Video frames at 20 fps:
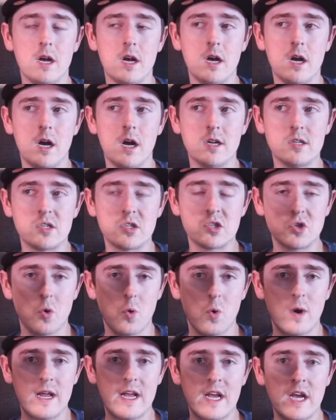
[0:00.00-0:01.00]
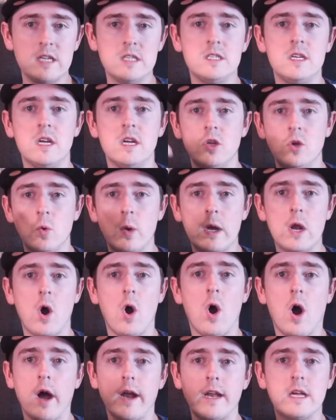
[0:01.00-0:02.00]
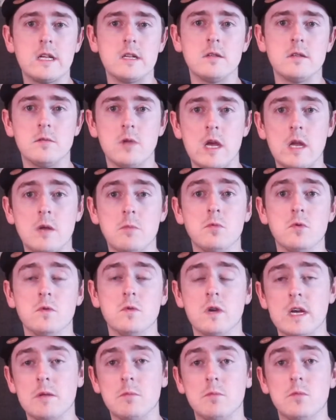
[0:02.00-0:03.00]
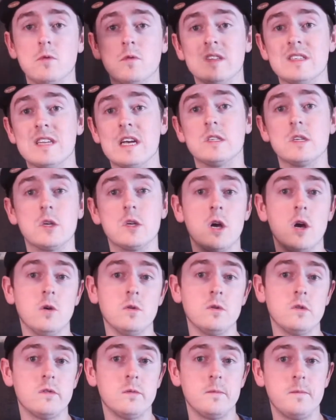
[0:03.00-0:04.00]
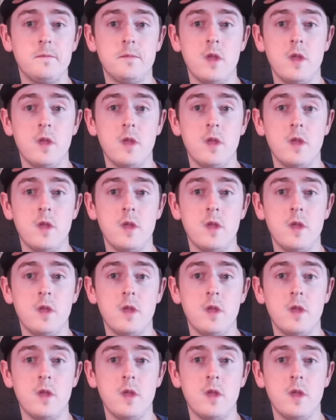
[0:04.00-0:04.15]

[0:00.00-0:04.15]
a story continuing on in movies as it goes.